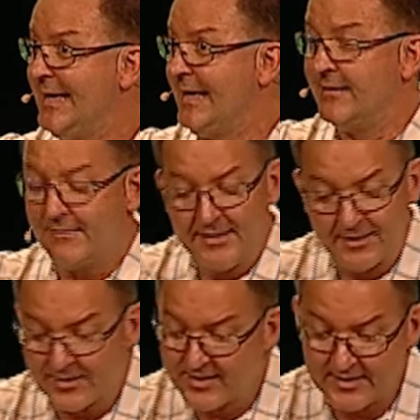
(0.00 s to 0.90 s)
In, in
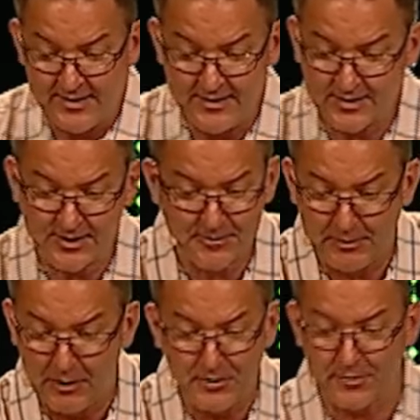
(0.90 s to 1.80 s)
a sense,
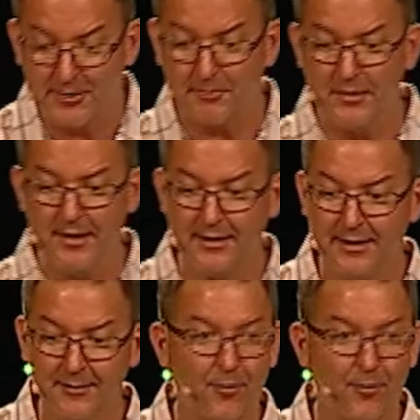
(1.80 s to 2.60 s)
spiritually speaking,